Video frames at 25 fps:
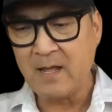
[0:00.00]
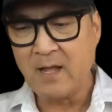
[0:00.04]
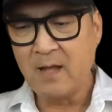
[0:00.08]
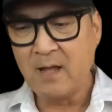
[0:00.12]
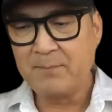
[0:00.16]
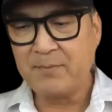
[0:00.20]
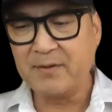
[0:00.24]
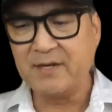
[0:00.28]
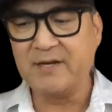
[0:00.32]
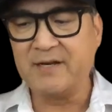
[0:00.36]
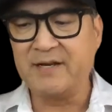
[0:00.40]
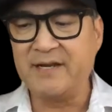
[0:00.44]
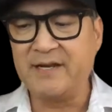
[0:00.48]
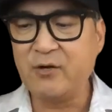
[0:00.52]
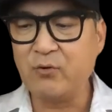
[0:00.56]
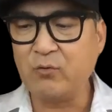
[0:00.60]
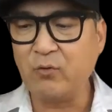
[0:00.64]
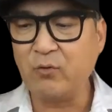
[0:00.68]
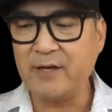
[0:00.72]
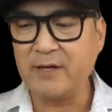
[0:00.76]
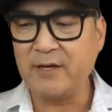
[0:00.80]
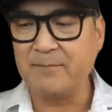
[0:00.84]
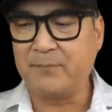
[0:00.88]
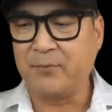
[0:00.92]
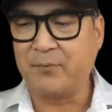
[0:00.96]
But an
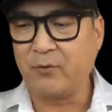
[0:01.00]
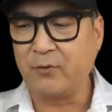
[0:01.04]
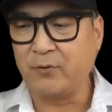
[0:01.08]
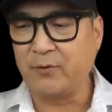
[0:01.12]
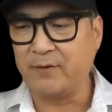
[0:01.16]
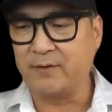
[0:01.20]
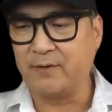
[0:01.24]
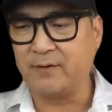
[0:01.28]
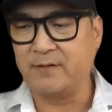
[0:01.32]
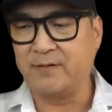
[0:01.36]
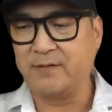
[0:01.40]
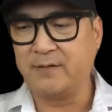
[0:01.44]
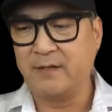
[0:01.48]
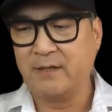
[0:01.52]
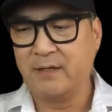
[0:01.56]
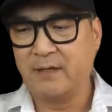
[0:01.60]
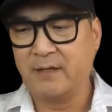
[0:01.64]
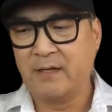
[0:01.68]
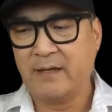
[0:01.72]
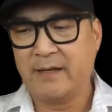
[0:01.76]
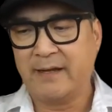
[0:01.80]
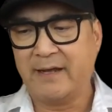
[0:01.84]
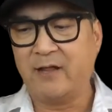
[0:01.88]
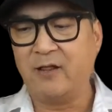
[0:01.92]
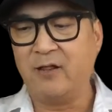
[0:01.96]
equally important
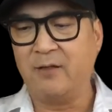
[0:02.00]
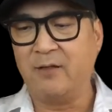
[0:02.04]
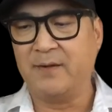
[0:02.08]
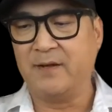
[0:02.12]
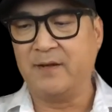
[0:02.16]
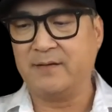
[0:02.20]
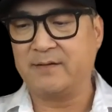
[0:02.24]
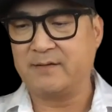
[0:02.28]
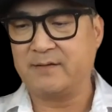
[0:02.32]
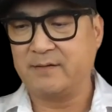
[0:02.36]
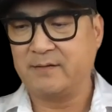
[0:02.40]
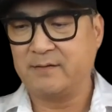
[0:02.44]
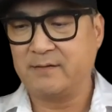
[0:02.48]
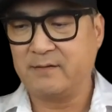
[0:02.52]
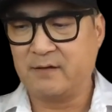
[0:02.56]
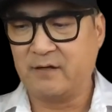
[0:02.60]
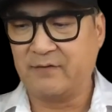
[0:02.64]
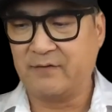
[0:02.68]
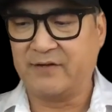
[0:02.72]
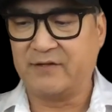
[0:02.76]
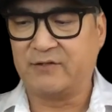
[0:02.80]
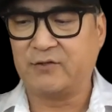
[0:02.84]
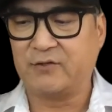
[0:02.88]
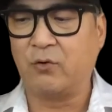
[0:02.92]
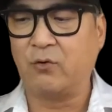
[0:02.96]
element of
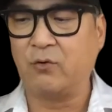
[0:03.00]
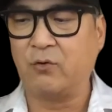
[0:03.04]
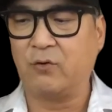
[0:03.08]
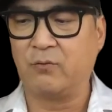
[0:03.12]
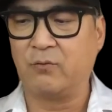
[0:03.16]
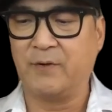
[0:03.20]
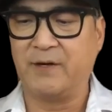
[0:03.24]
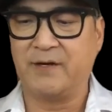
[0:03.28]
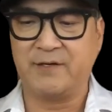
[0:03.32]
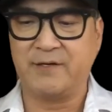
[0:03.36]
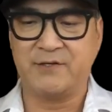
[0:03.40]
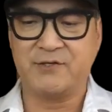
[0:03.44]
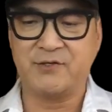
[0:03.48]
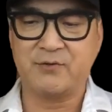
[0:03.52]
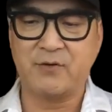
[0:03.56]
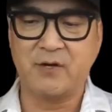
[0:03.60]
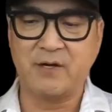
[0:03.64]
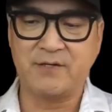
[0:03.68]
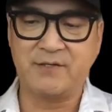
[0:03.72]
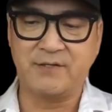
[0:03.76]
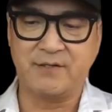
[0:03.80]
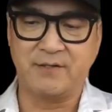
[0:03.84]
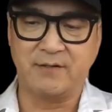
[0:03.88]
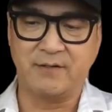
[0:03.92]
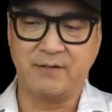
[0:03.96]
a total
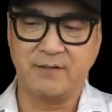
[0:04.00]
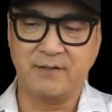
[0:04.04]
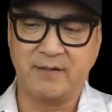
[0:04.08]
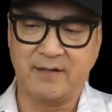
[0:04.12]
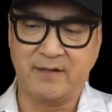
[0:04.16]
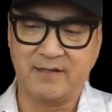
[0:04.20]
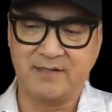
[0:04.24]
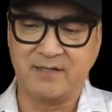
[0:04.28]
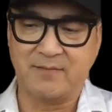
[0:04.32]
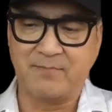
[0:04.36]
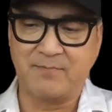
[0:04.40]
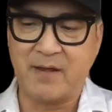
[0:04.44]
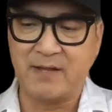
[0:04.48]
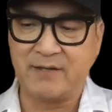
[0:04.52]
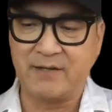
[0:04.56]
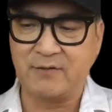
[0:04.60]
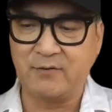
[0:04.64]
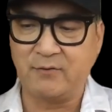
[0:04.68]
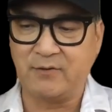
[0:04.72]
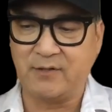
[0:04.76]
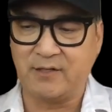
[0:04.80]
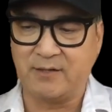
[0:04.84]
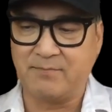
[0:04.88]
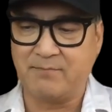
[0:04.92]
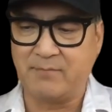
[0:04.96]
reconstruction is the
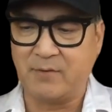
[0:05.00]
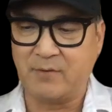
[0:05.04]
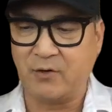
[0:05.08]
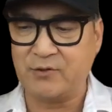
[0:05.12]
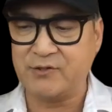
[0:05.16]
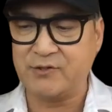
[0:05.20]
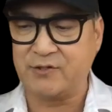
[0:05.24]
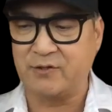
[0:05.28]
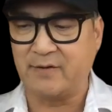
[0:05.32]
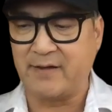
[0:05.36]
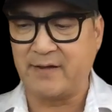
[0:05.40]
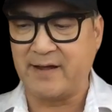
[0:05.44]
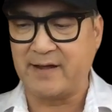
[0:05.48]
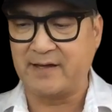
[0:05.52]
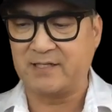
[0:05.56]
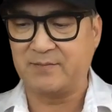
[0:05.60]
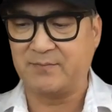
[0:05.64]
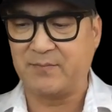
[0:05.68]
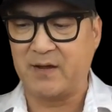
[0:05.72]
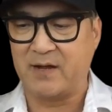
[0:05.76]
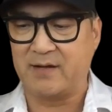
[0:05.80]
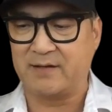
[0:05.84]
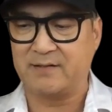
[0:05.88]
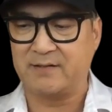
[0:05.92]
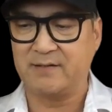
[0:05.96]
mental and emotional
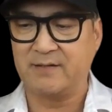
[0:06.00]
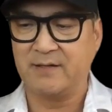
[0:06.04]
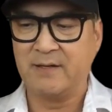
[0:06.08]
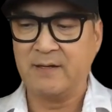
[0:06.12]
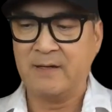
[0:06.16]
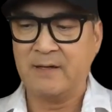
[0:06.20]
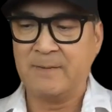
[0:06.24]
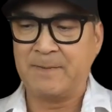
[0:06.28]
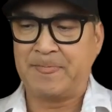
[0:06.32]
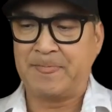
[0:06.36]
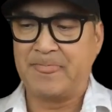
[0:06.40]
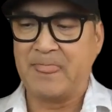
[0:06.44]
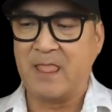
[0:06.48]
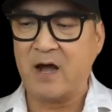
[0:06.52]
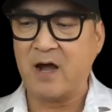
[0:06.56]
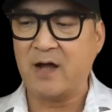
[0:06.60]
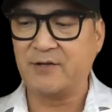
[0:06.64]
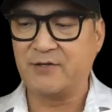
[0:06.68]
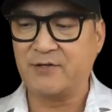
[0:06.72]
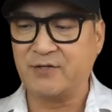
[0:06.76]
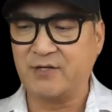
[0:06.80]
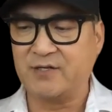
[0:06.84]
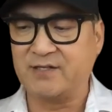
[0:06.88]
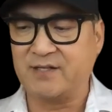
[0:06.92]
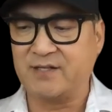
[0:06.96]
aspect,
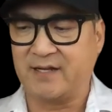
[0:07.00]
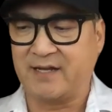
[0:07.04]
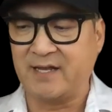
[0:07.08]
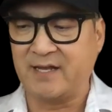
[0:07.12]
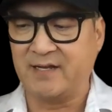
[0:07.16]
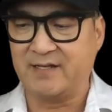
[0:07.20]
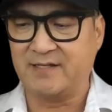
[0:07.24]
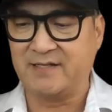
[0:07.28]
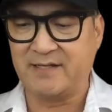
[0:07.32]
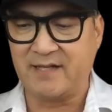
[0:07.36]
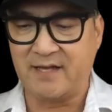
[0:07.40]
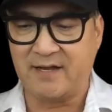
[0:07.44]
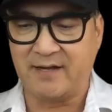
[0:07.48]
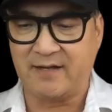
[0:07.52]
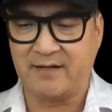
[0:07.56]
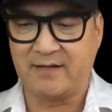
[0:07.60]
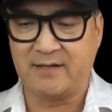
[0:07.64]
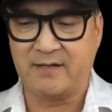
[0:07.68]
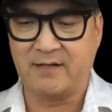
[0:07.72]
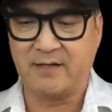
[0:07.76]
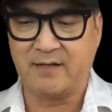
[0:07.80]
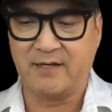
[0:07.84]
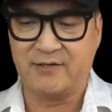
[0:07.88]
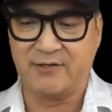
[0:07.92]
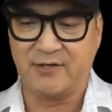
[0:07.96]
not just the kinesthetic
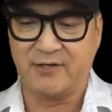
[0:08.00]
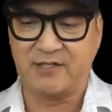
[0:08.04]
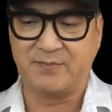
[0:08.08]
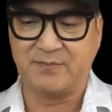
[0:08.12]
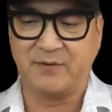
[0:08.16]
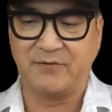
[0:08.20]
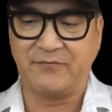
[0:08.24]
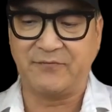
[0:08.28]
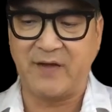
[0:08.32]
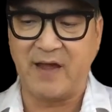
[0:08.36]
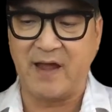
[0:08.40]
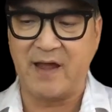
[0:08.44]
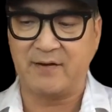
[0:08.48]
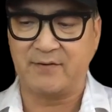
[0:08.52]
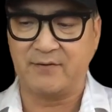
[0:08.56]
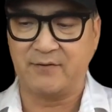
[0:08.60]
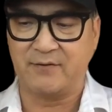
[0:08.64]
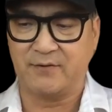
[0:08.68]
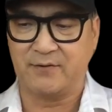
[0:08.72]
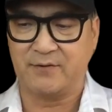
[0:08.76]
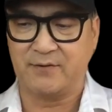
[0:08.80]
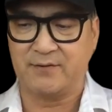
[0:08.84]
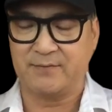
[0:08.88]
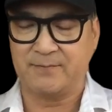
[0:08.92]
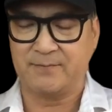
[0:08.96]
adjustment
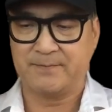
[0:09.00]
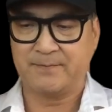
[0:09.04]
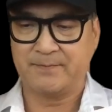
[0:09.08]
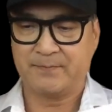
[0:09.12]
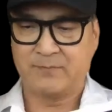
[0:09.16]
factors.